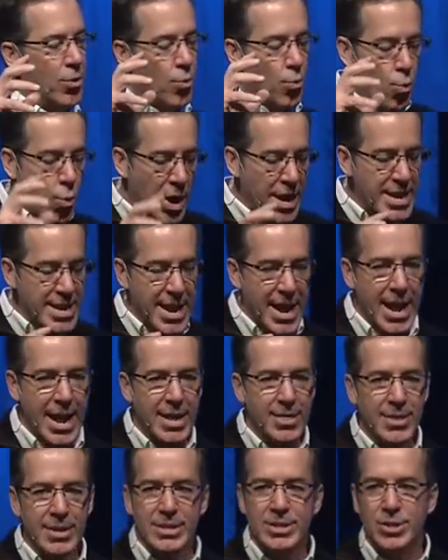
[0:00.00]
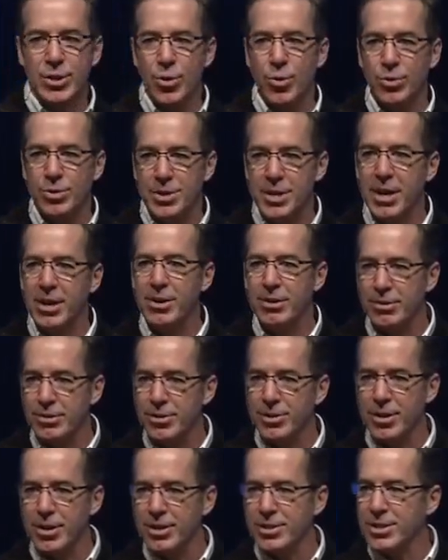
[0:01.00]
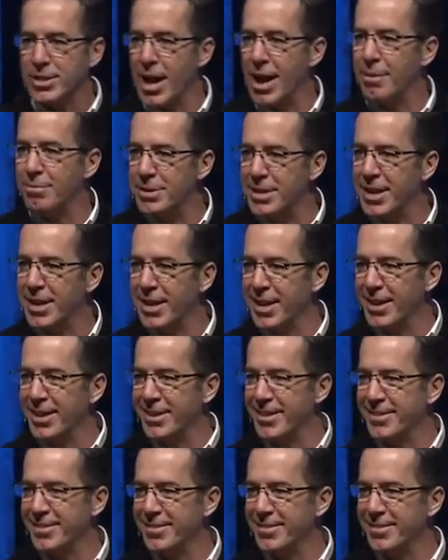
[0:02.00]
One day this old ticker is going to stop ticking.